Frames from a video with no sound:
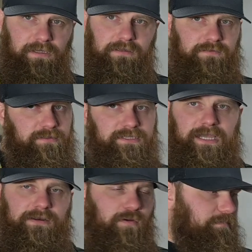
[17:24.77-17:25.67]
So it's
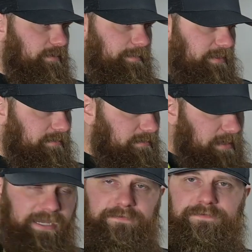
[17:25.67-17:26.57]
not over. I mean,
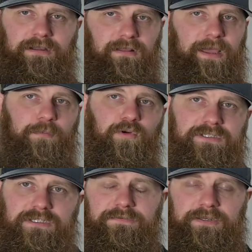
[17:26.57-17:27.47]
I can fit a lot more
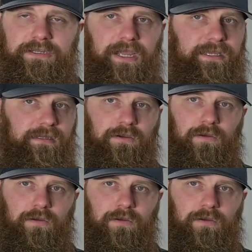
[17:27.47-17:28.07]
stuff in here. I can